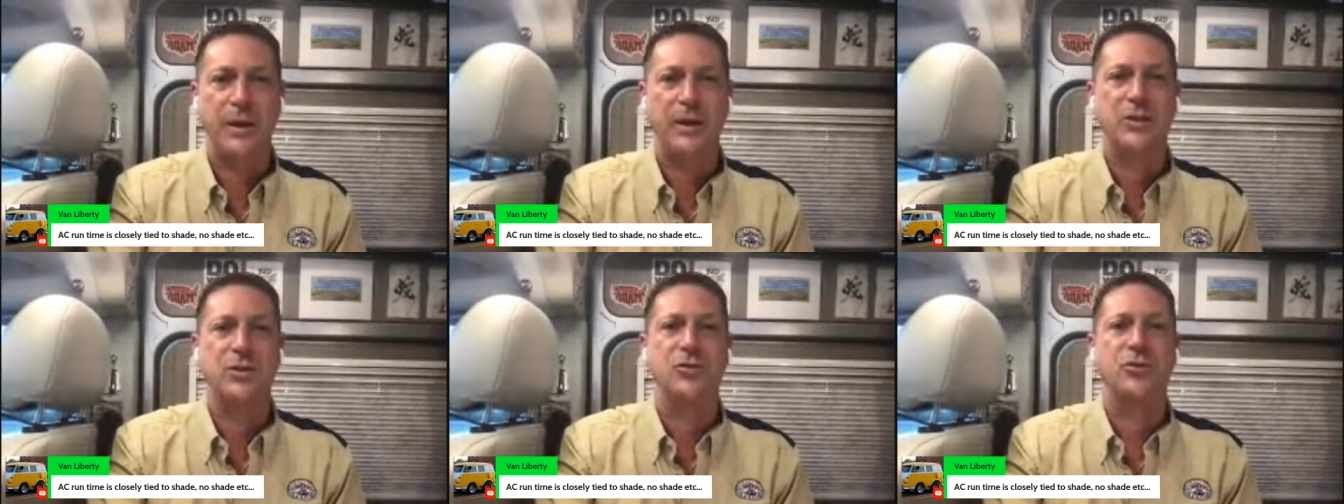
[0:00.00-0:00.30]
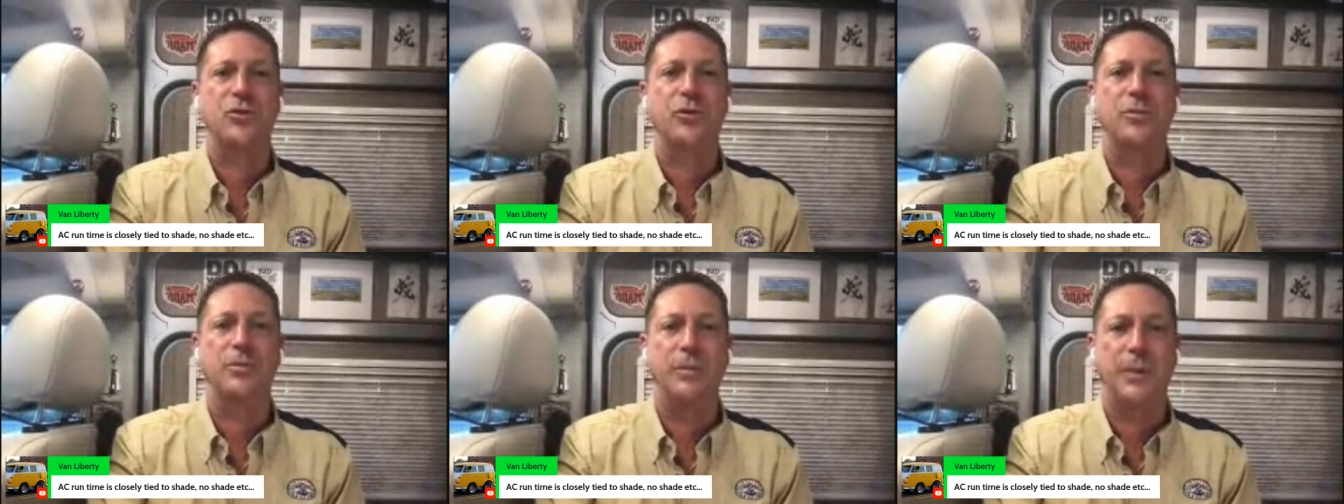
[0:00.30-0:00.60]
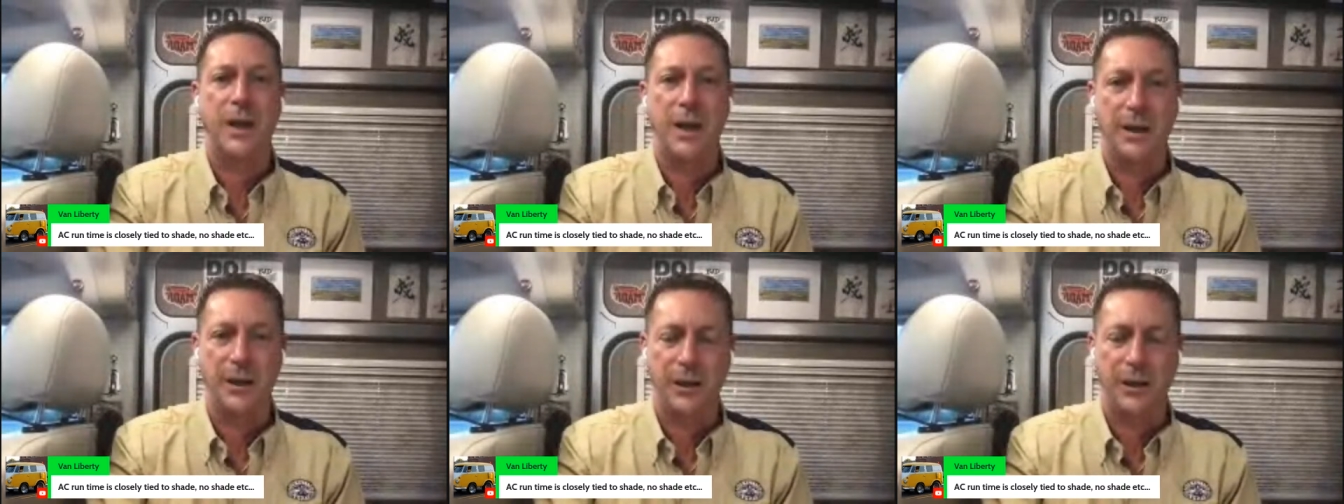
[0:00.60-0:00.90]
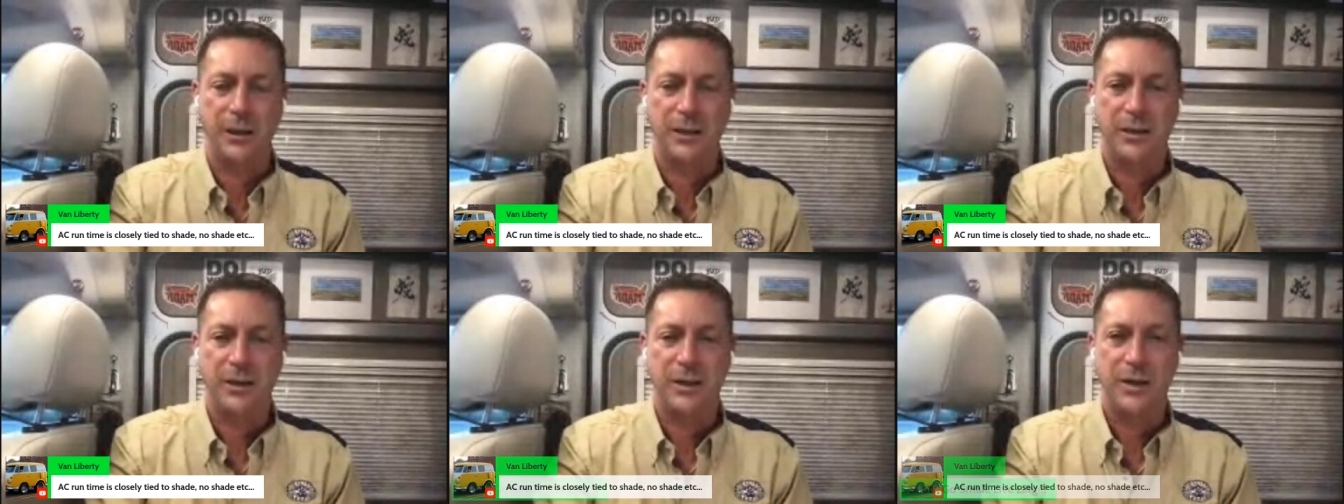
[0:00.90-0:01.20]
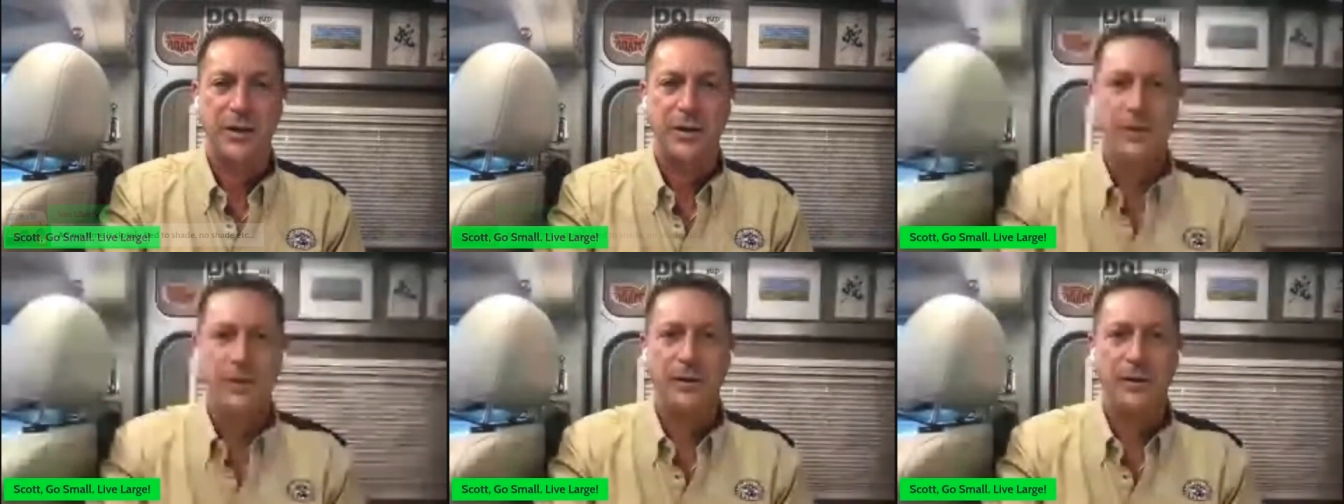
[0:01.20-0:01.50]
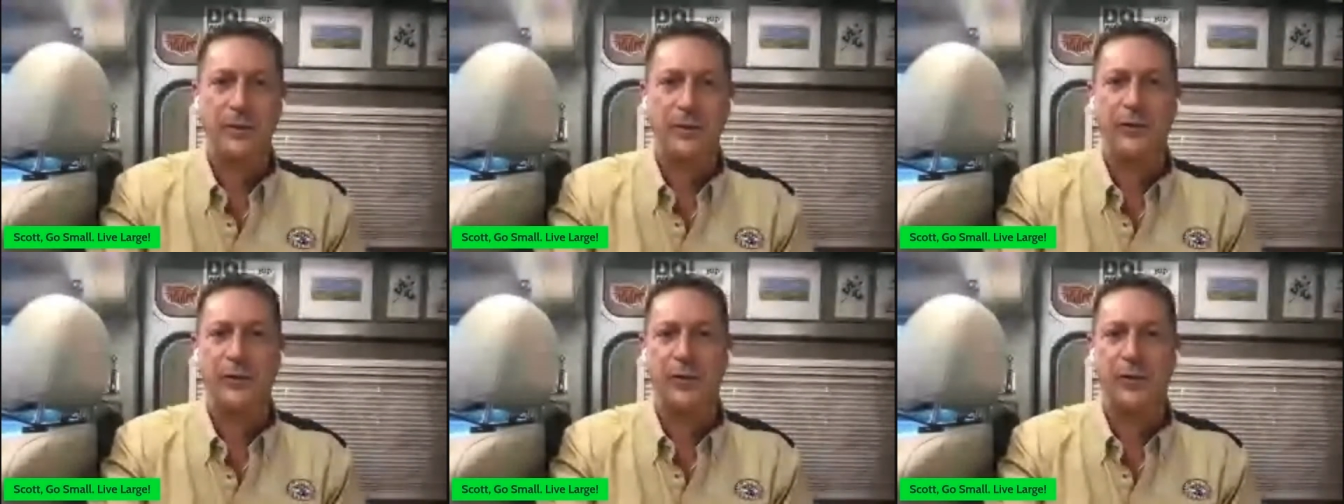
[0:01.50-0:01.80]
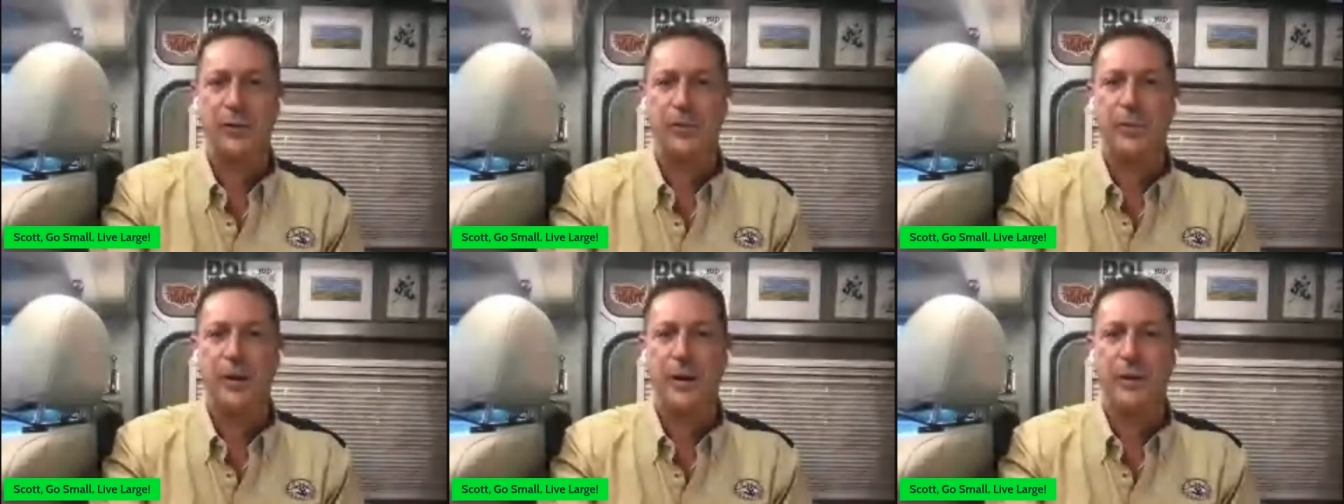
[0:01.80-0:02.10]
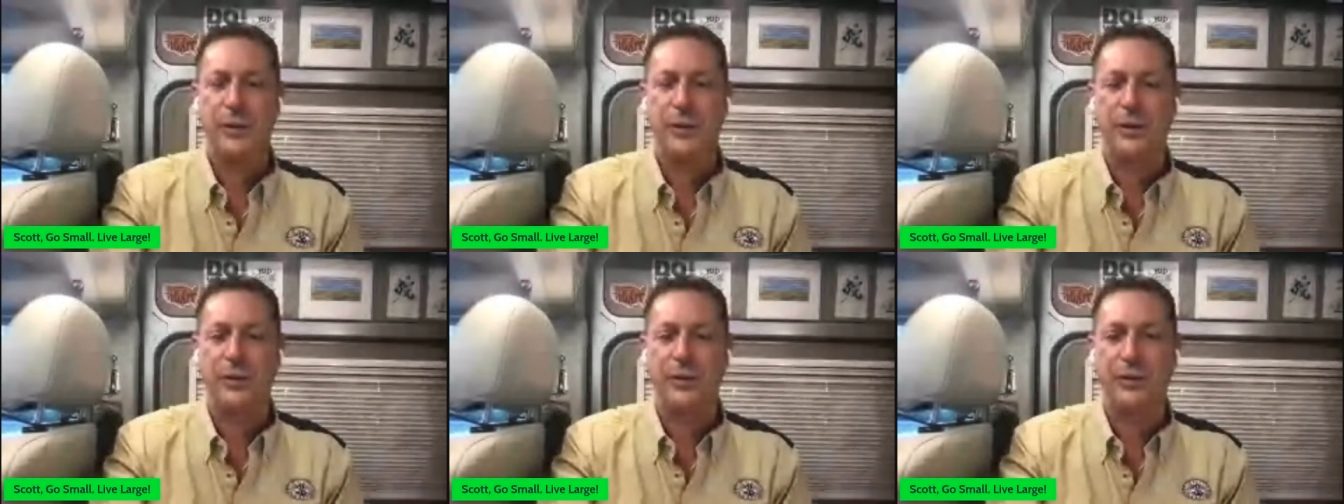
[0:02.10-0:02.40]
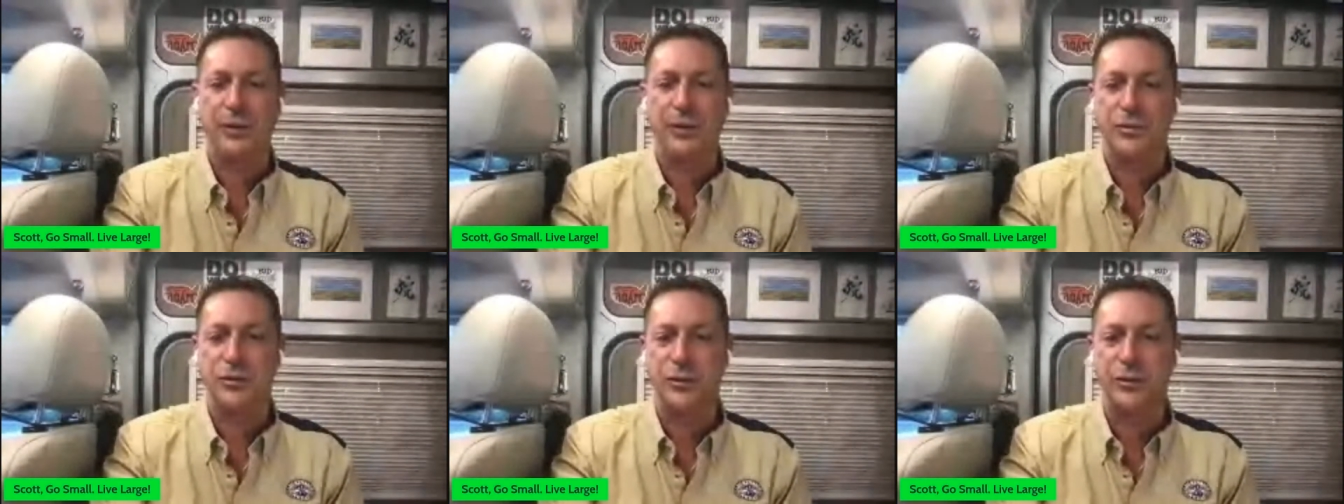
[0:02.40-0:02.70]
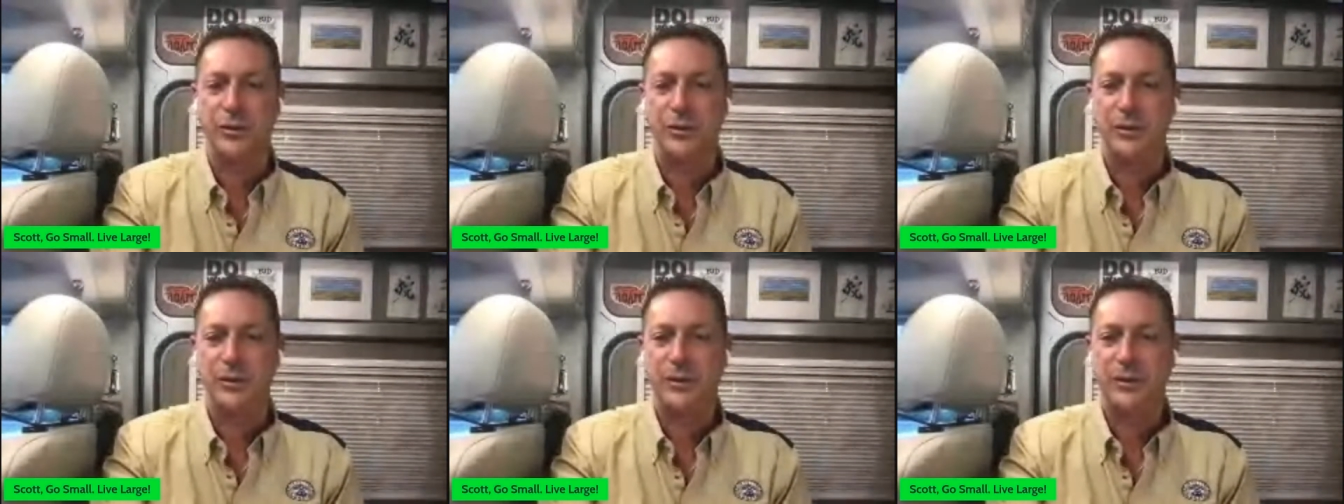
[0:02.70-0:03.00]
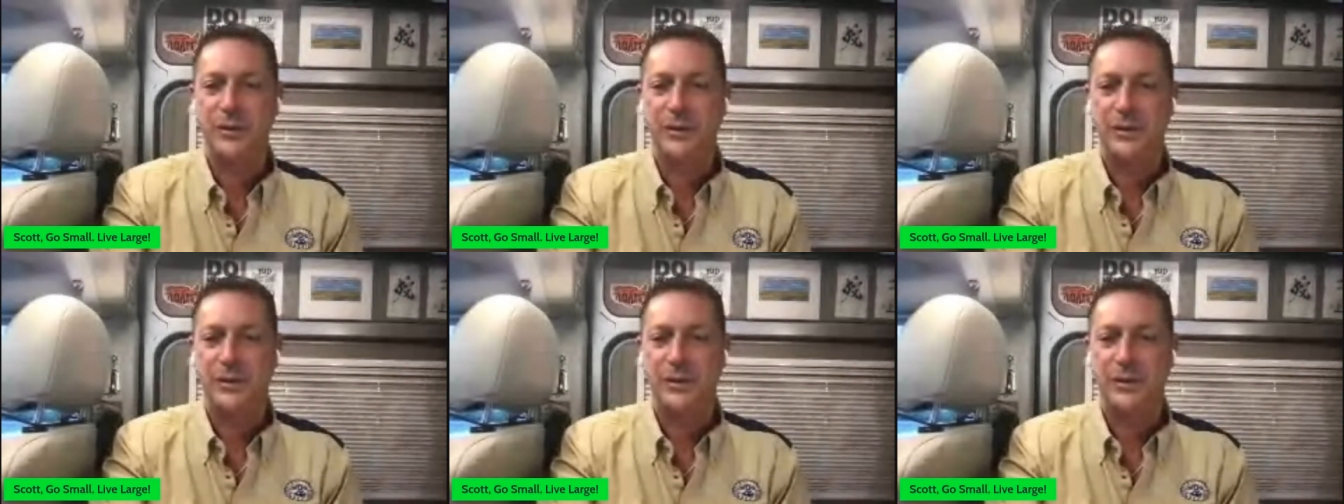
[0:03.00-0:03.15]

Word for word: It makes a dramatic difference on your battery consumption.